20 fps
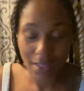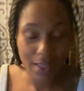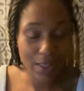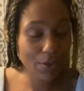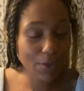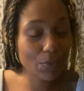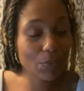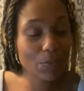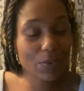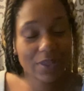
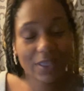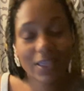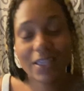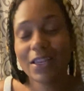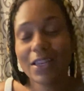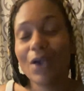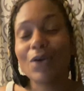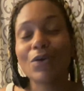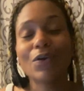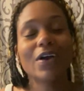And
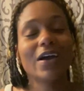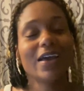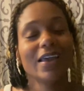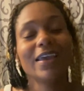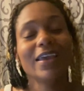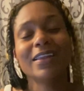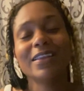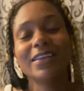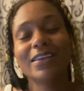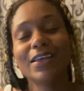when I
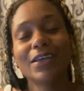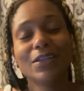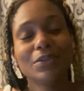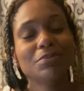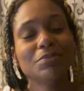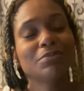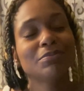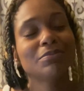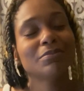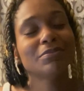write
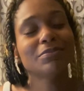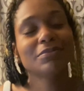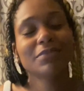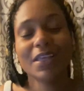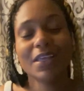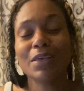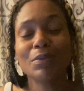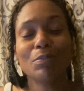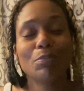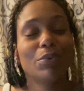him,
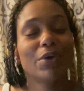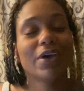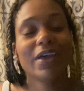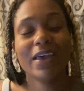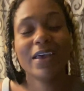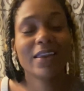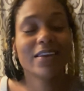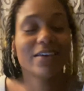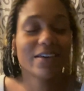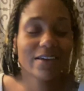he
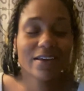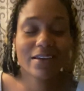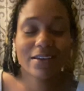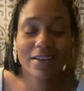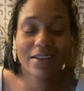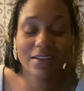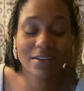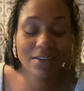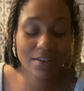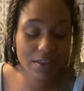
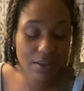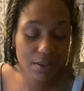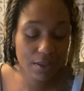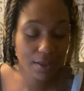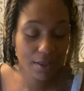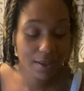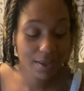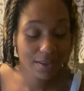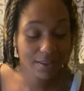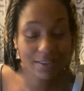better
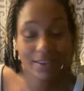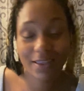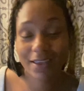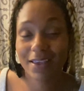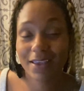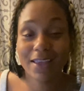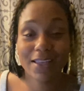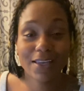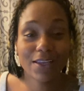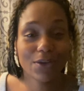
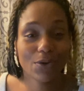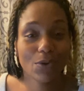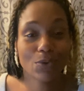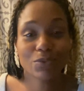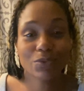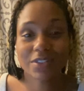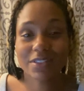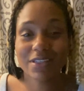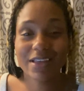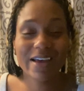get it
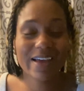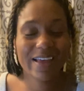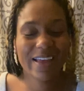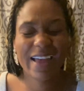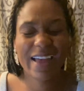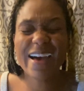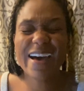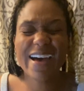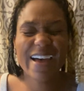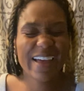on
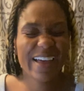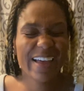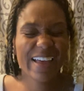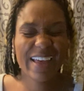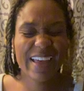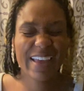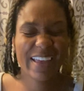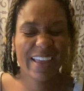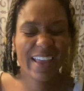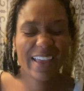
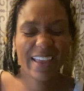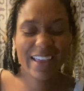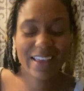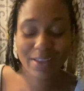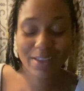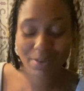time.